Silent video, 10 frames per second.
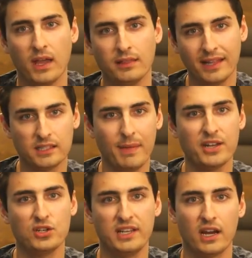let's
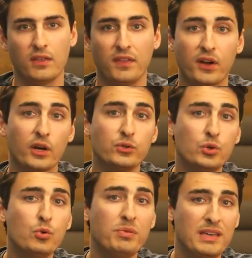imagine here that there are
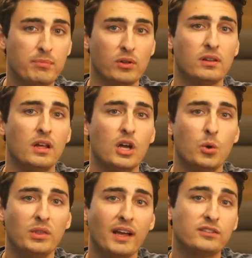two people
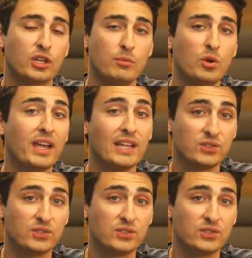who would like to communicate